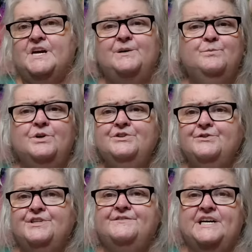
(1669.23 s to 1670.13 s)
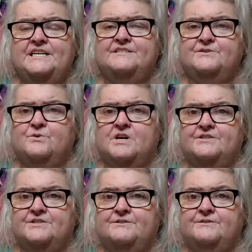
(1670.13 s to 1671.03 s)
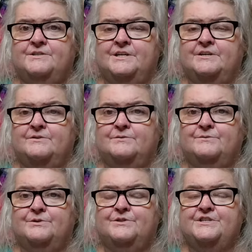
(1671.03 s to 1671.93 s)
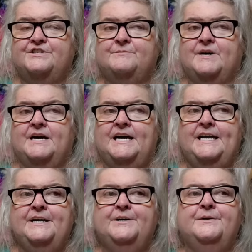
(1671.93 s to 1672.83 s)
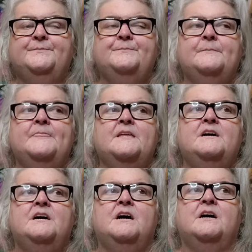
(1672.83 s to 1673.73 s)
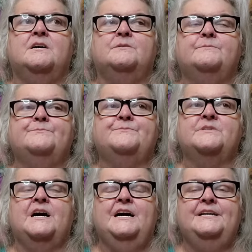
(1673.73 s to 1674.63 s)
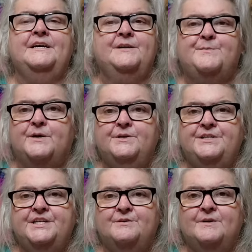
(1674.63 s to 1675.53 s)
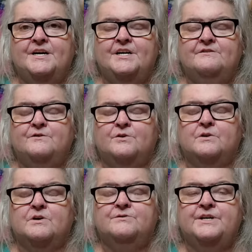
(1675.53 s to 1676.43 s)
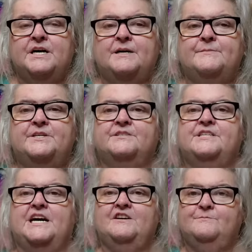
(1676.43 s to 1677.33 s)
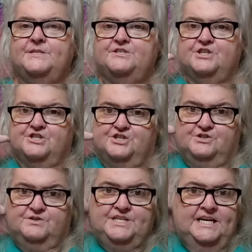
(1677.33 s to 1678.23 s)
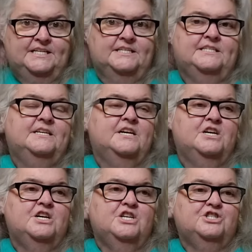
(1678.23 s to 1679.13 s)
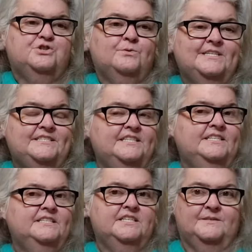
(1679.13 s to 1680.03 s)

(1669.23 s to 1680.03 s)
I'm wondering if that's what's you know, doing this to my hair. Um, I hadn't had a ponytail in my hair for a long time because I've been just taking it, twisting it